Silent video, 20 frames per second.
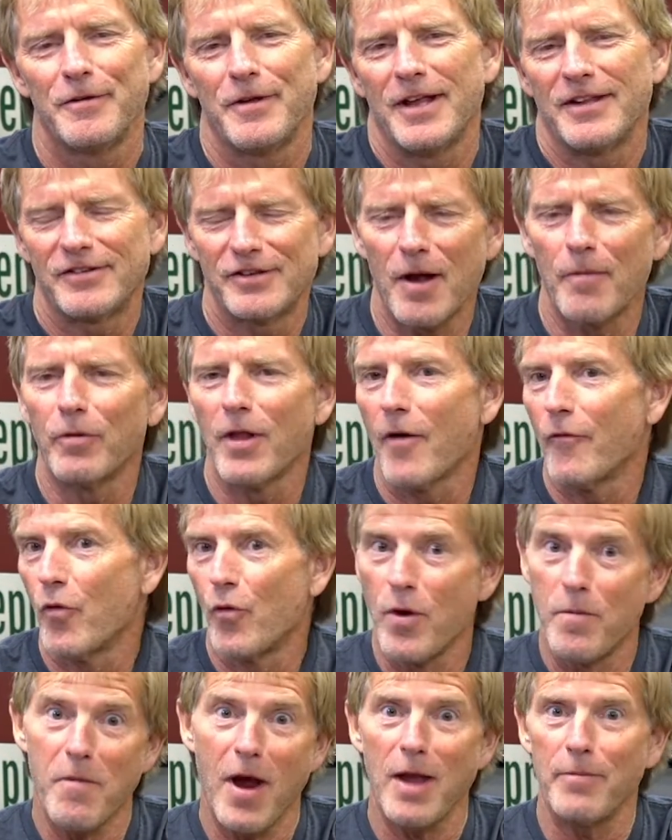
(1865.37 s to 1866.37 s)
at some level,
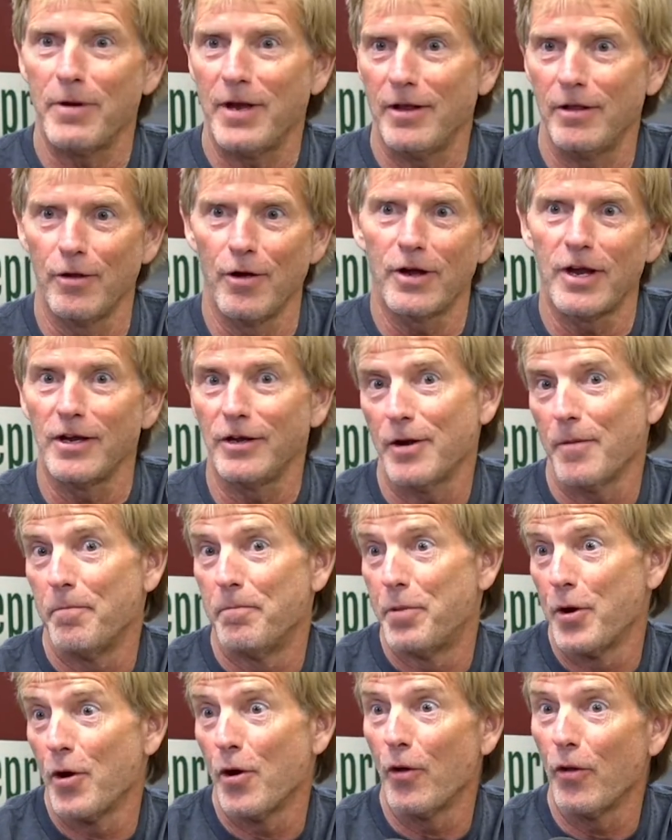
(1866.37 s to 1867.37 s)
we might be looking to
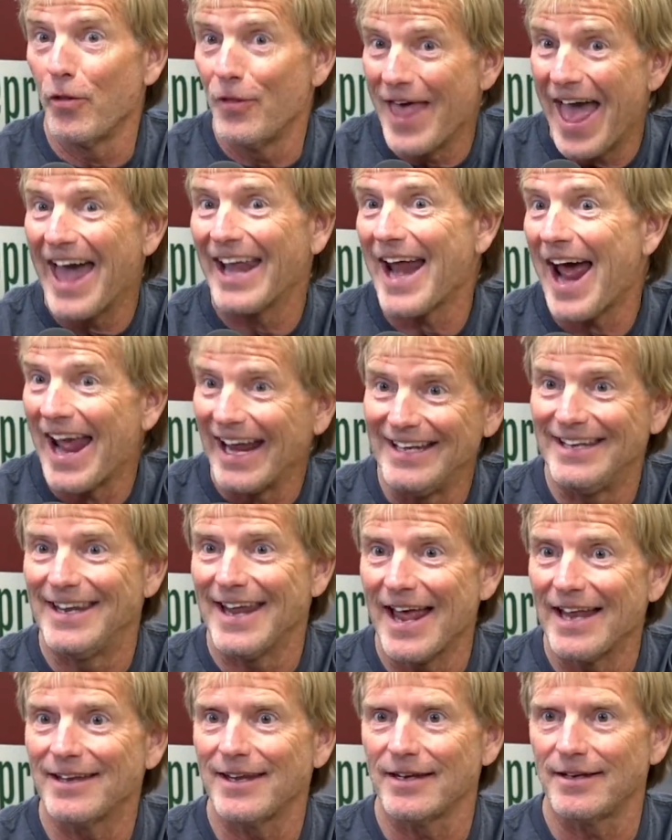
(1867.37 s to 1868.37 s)
build that
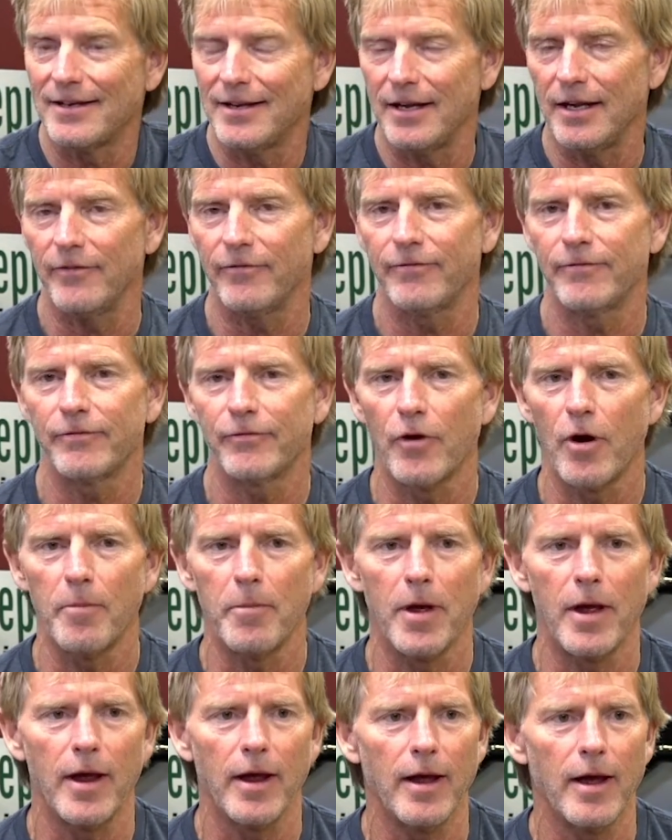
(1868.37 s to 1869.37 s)
identity
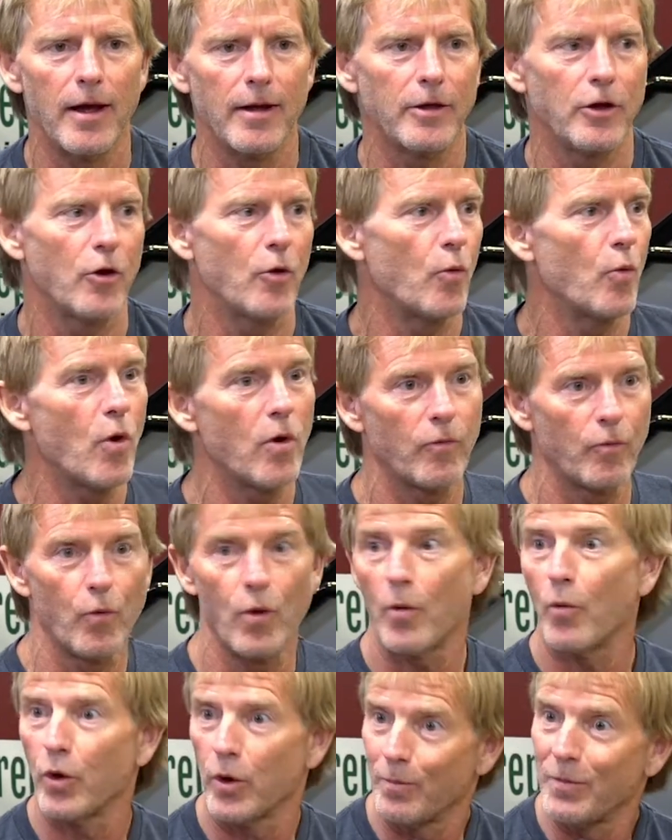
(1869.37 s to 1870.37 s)
from a, uh, you know, w-
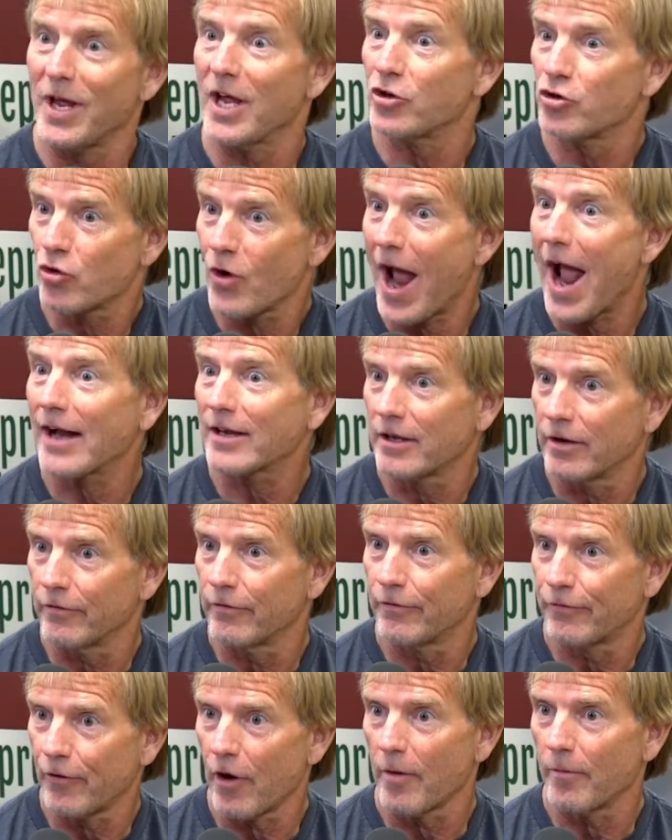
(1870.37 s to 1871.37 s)
what would be
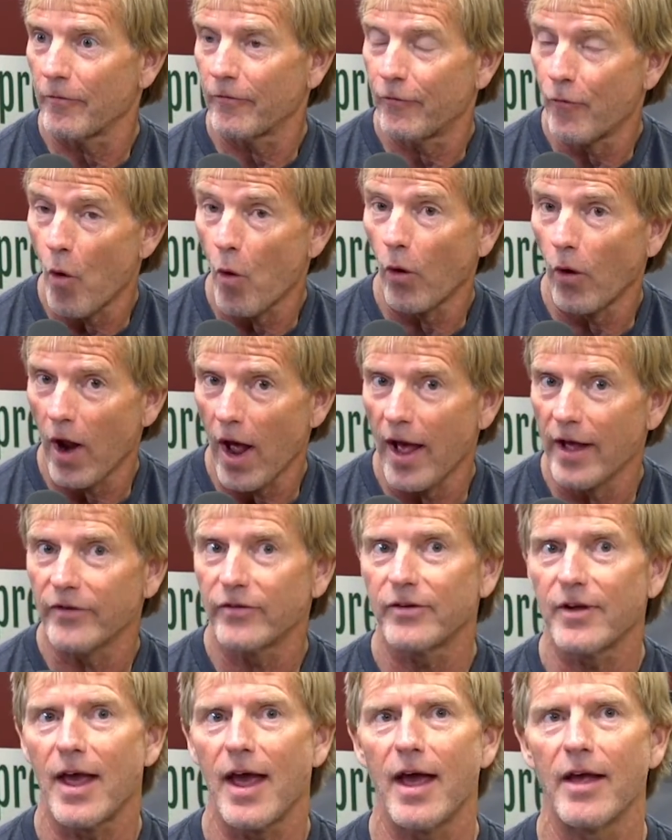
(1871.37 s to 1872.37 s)
attractive from for
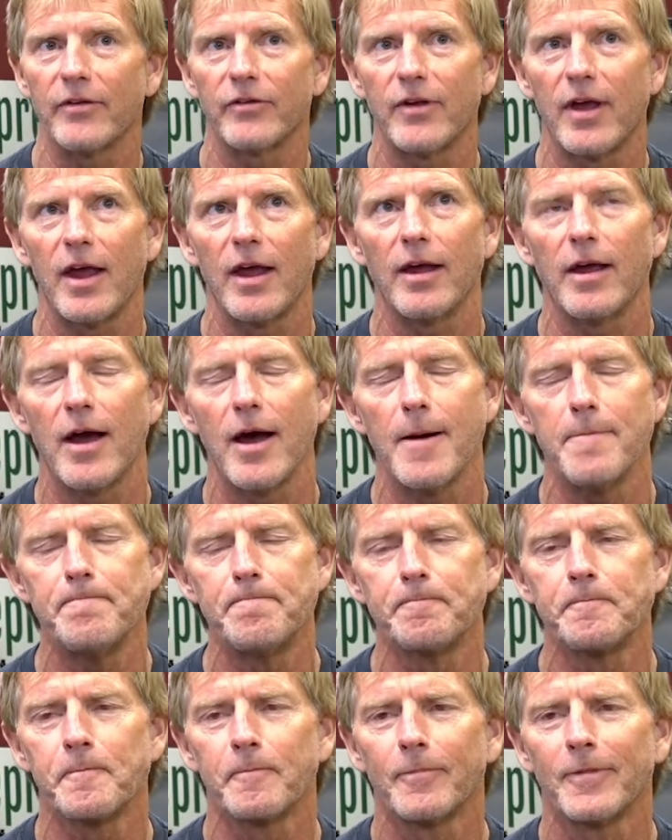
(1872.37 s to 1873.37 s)
us as a, uh,
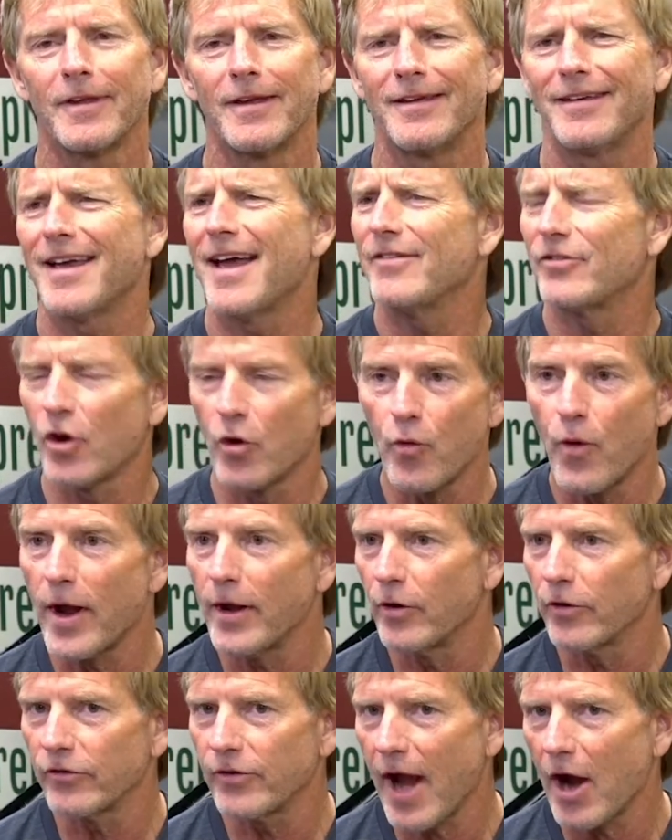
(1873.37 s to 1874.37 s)
as a
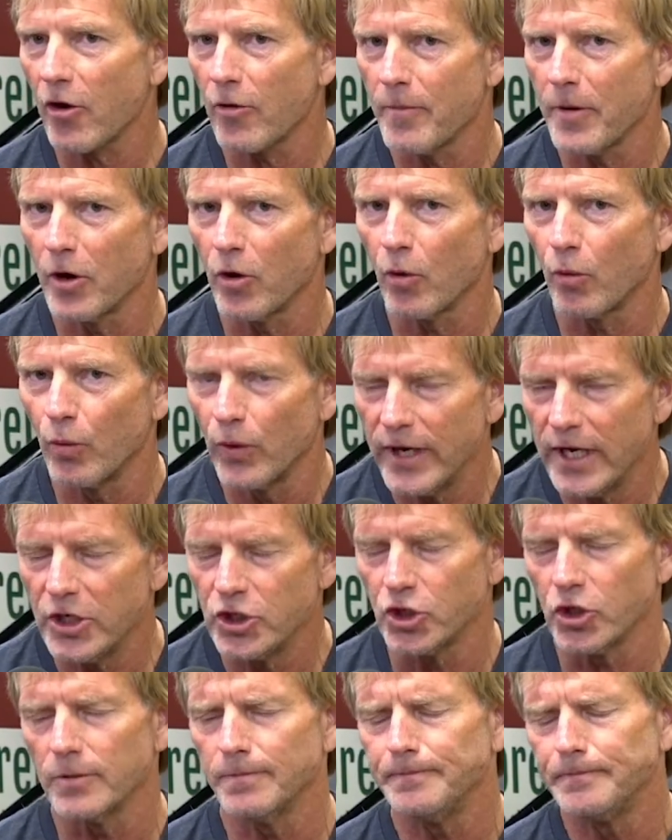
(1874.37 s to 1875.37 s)
Greater Sacramento
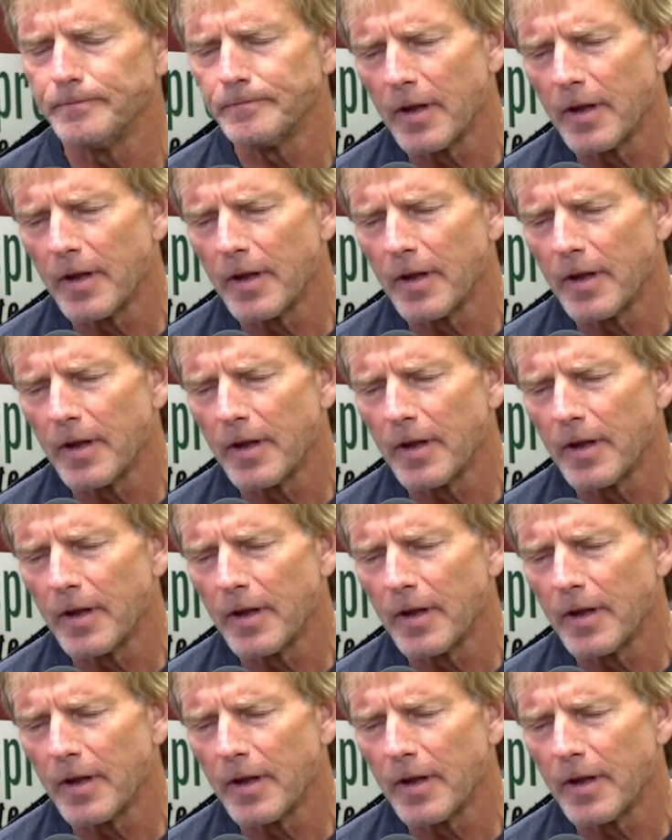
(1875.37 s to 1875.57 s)
region.